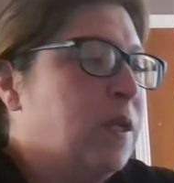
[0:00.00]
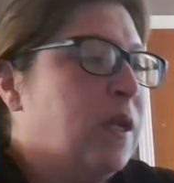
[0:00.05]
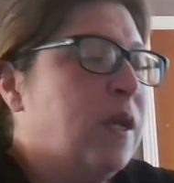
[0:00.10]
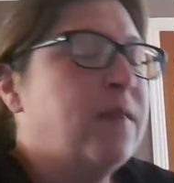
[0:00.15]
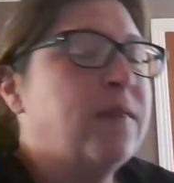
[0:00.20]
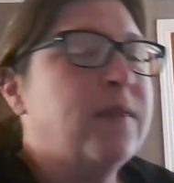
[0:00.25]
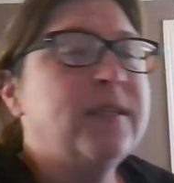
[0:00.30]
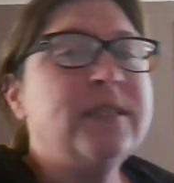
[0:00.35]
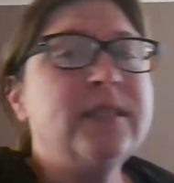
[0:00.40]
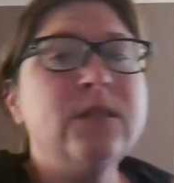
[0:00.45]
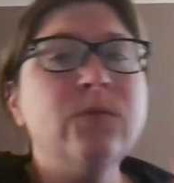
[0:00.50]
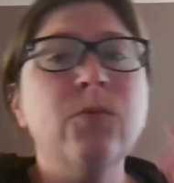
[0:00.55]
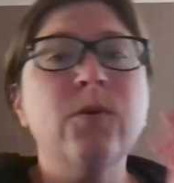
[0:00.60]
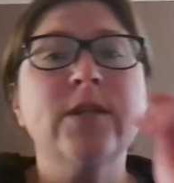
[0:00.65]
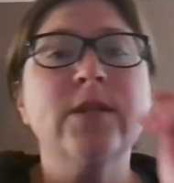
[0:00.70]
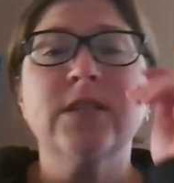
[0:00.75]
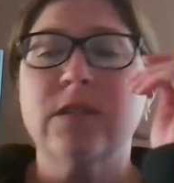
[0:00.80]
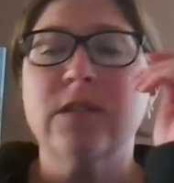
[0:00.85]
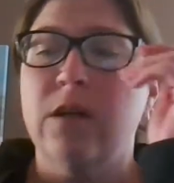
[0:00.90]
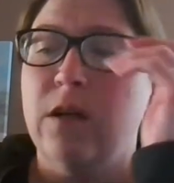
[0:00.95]
And this is where
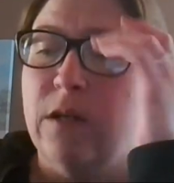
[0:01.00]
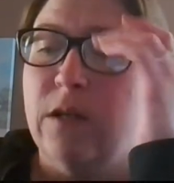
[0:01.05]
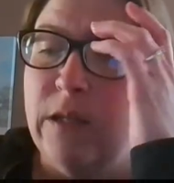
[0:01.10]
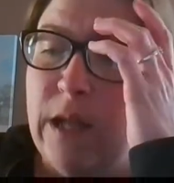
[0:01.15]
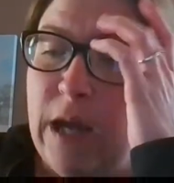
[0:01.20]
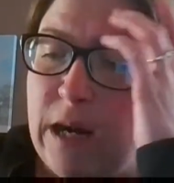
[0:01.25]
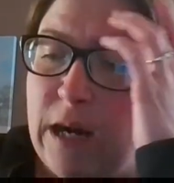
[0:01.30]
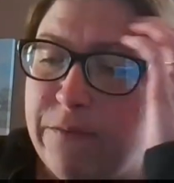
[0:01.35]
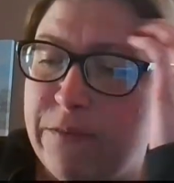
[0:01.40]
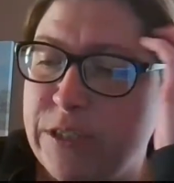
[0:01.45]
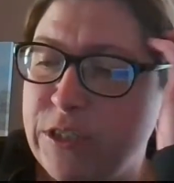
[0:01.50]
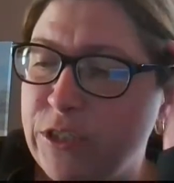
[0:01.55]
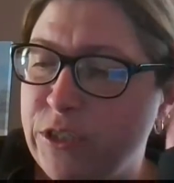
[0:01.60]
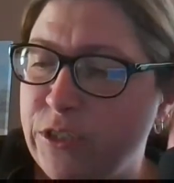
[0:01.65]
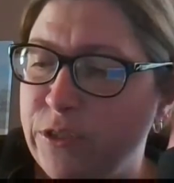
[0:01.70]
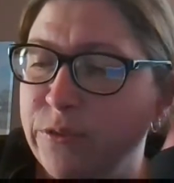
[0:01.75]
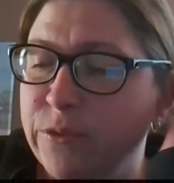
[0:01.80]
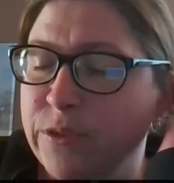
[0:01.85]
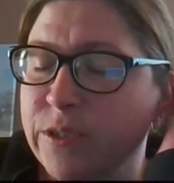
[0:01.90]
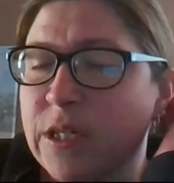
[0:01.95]
I saw a lot of
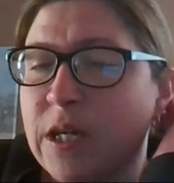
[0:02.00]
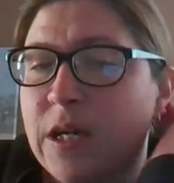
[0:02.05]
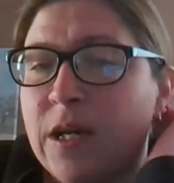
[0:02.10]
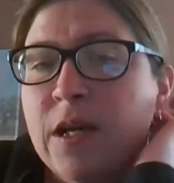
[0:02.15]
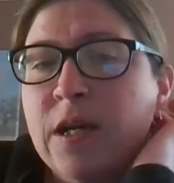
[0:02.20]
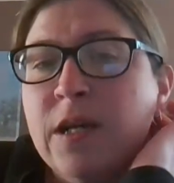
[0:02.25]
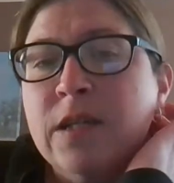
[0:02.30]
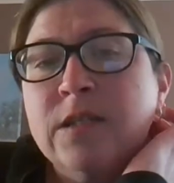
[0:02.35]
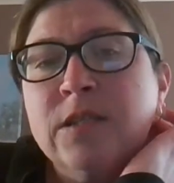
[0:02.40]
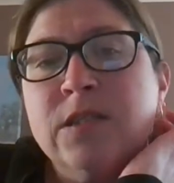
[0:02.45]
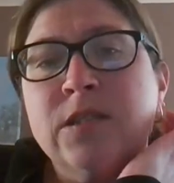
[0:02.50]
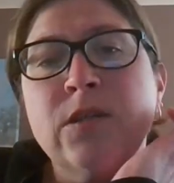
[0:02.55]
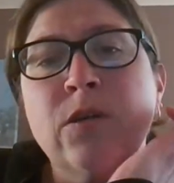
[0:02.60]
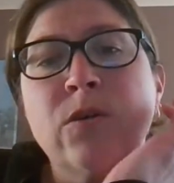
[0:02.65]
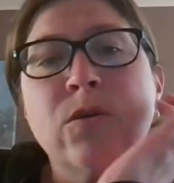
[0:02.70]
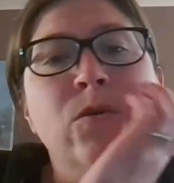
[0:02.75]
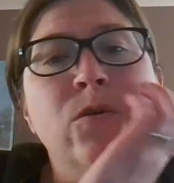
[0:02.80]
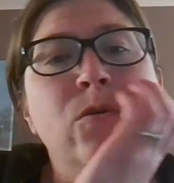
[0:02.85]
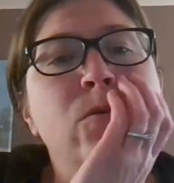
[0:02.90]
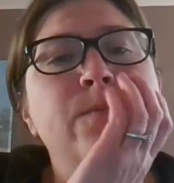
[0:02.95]
issues.
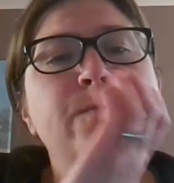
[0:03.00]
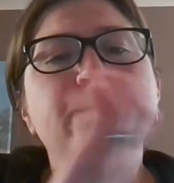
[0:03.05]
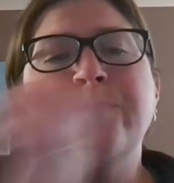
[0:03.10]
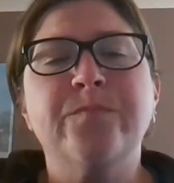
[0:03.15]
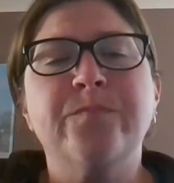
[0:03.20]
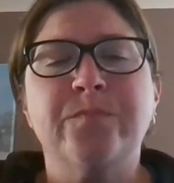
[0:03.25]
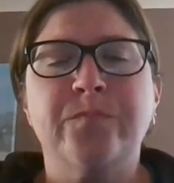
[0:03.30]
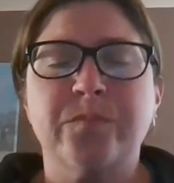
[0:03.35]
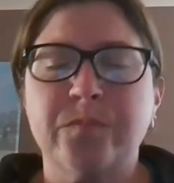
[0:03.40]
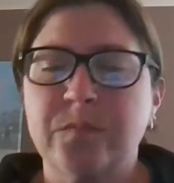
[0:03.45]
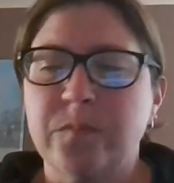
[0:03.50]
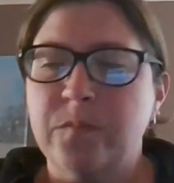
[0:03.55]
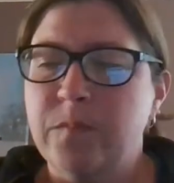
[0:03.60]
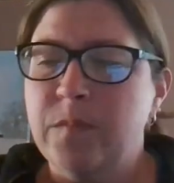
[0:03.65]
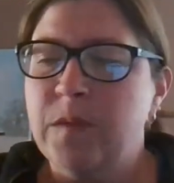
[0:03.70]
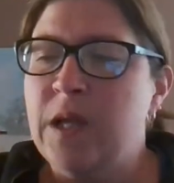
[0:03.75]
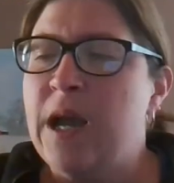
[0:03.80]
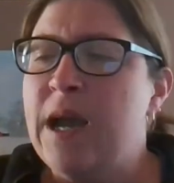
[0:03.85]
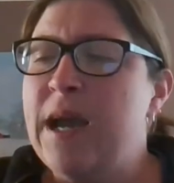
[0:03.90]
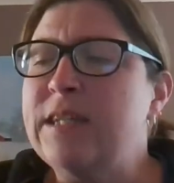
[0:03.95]
So
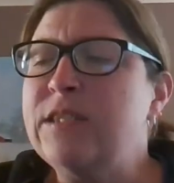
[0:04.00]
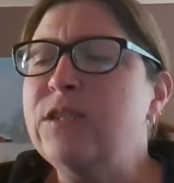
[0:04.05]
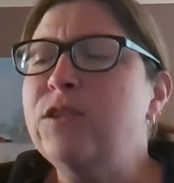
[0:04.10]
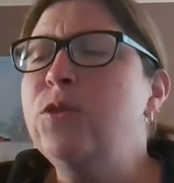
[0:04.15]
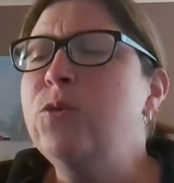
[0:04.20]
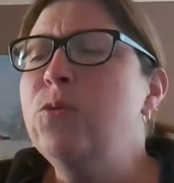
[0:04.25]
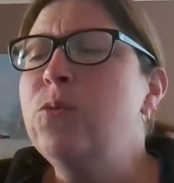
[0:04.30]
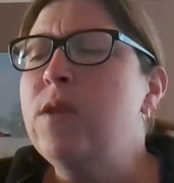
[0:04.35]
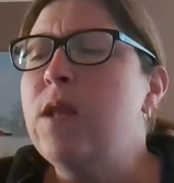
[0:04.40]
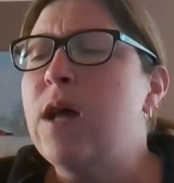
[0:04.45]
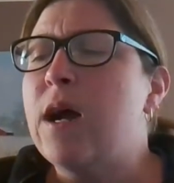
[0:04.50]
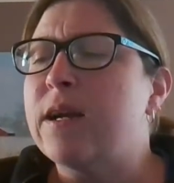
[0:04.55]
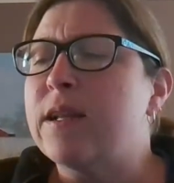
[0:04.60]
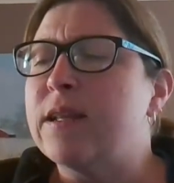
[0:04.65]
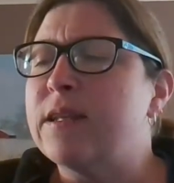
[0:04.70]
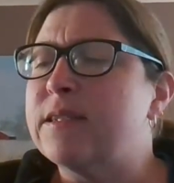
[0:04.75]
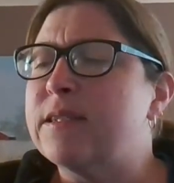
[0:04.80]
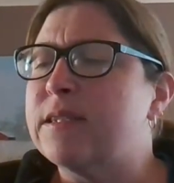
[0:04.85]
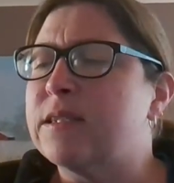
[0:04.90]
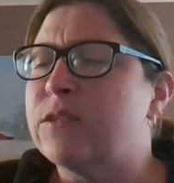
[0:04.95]
I asked you a lot
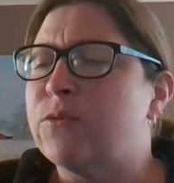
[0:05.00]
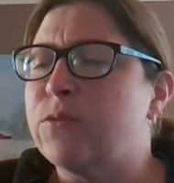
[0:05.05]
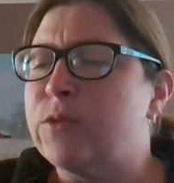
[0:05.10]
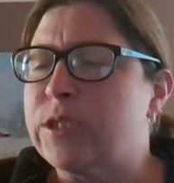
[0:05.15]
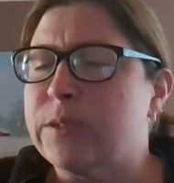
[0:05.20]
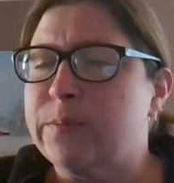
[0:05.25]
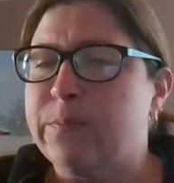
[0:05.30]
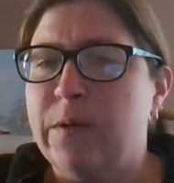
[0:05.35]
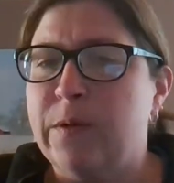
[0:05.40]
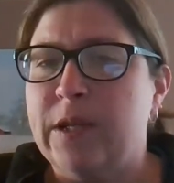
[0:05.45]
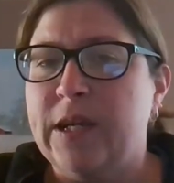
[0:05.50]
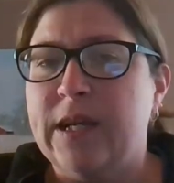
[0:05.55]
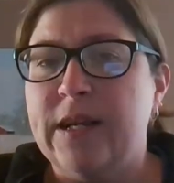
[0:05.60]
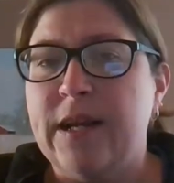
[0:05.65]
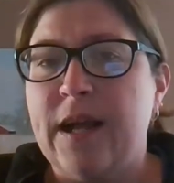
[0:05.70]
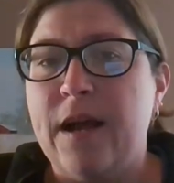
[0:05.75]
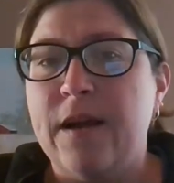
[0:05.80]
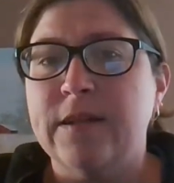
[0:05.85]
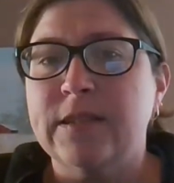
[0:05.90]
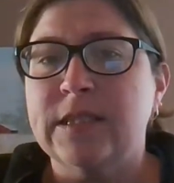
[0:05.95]
in this to explain
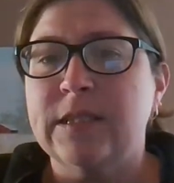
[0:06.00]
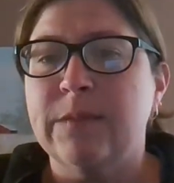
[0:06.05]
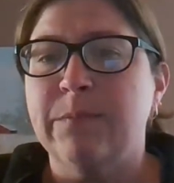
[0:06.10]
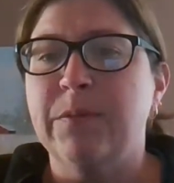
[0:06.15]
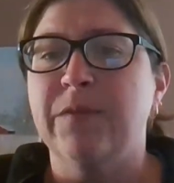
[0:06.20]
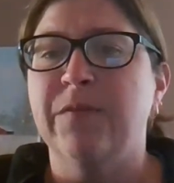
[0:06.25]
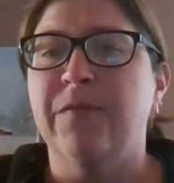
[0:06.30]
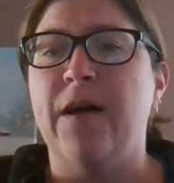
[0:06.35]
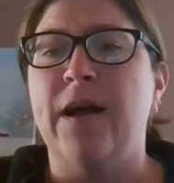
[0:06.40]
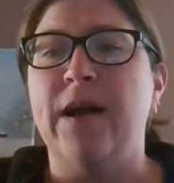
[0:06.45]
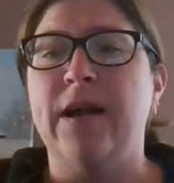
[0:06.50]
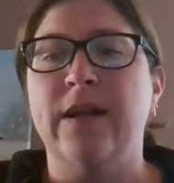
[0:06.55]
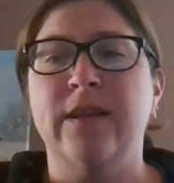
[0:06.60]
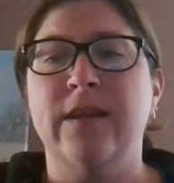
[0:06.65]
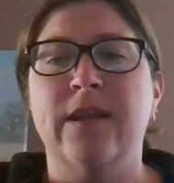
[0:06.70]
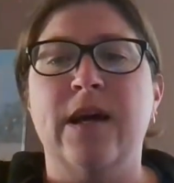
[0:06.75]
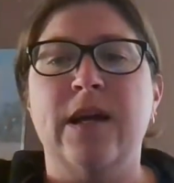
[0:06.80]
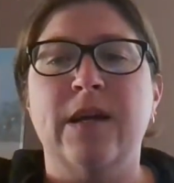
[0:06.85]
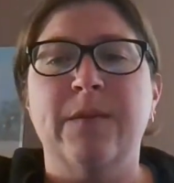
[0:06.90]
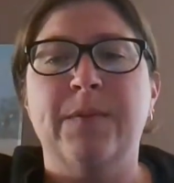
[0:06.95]
how to simplify, and a
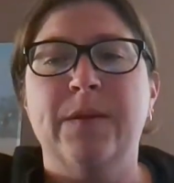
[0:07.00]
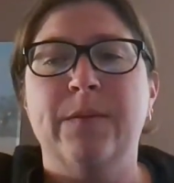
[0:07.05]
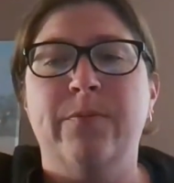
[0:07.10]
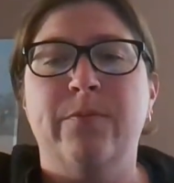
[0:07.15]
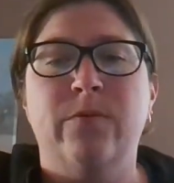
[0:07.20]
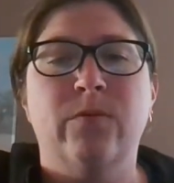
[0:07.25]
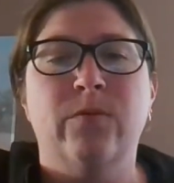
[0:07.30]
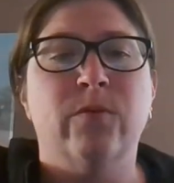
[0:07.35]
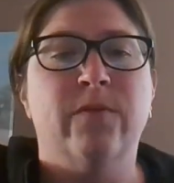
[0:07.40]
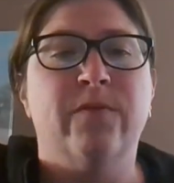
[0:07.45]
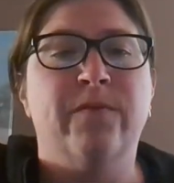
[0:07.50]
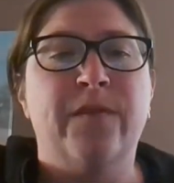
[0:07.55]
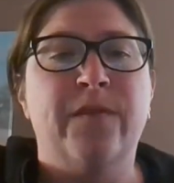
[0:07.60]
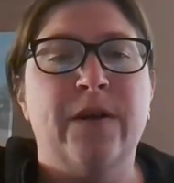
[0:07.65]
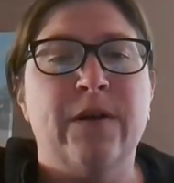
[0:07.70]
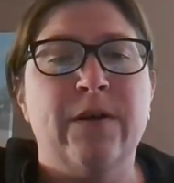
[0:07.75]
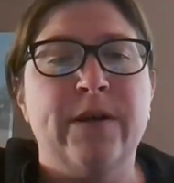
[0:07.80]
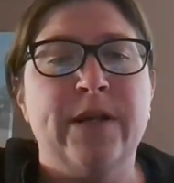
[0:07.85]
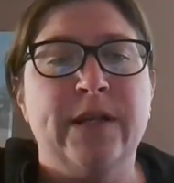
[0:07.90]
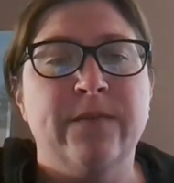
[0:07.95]
lot of people were
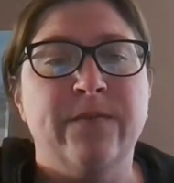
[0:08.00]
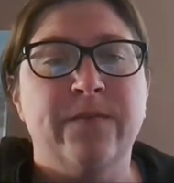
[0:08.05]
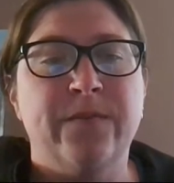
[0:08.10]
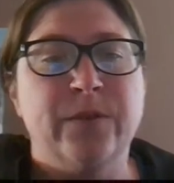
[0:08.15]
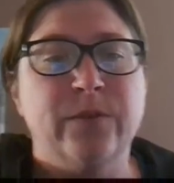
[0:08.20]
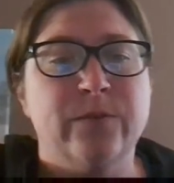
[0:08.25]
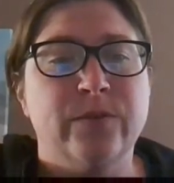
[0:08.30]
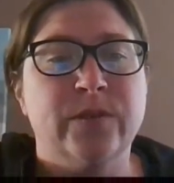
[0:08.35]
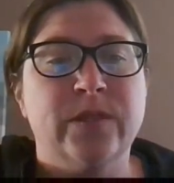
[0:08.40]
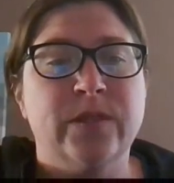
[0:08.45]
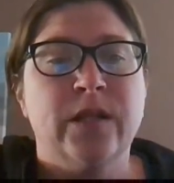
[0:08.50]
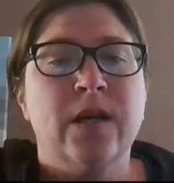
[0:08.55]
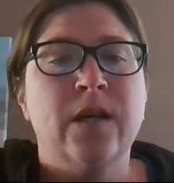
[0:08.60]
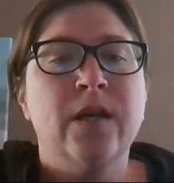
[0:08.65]
very confused.